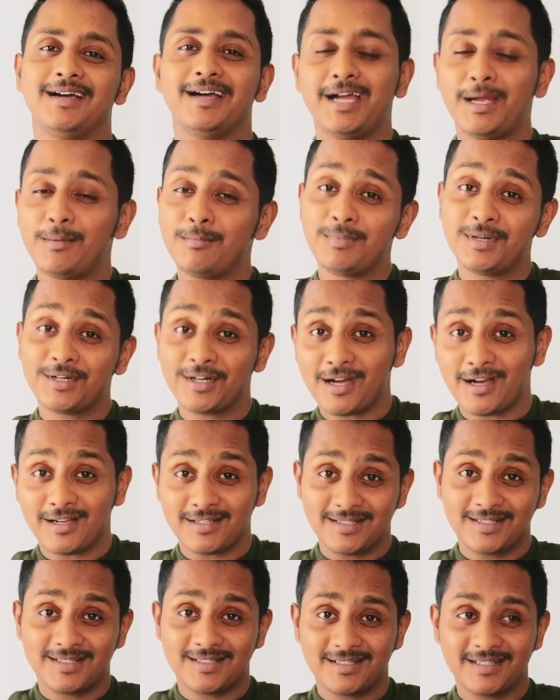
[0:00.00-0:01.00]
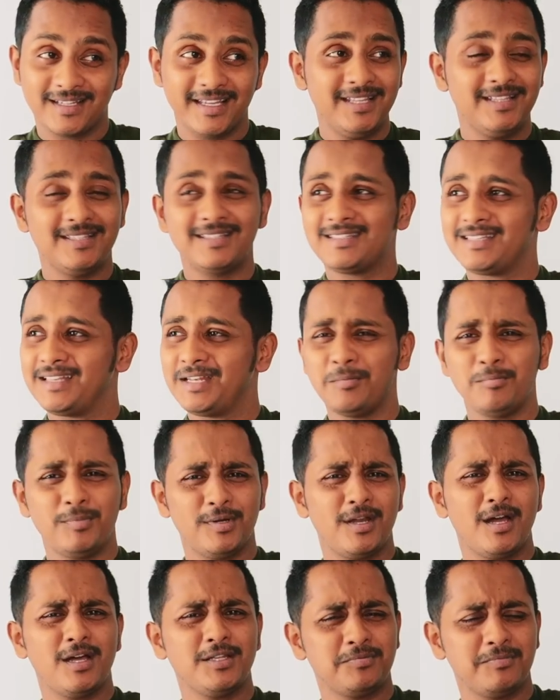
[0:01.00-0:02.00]
Embarrass. It's an
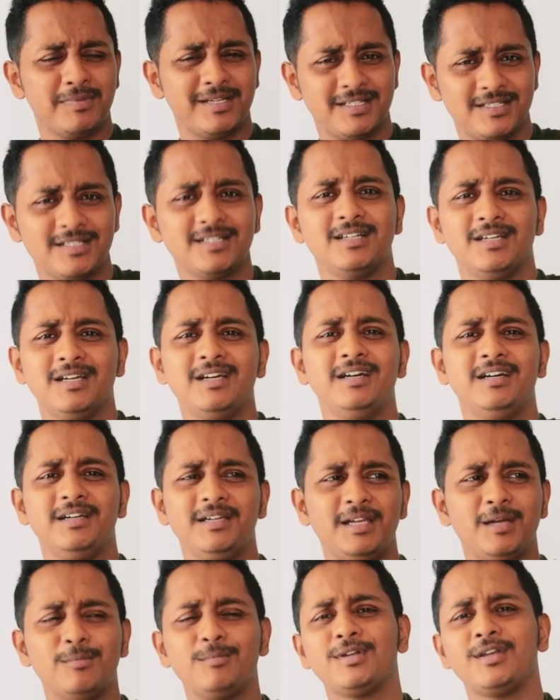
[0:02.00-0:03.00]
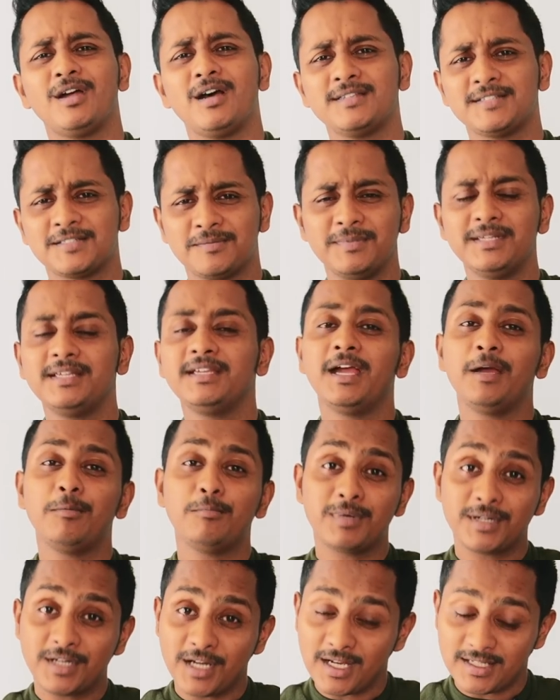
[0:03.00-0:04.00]
embarrassment. He embarrassed me.
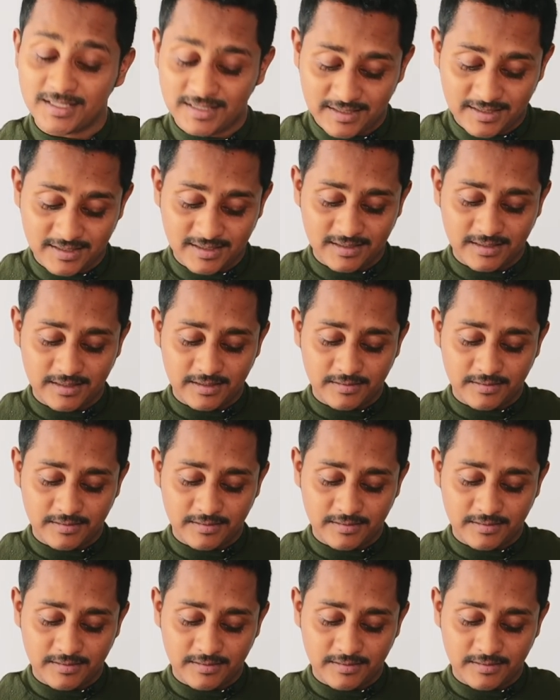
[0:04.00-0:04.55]
Embarrass.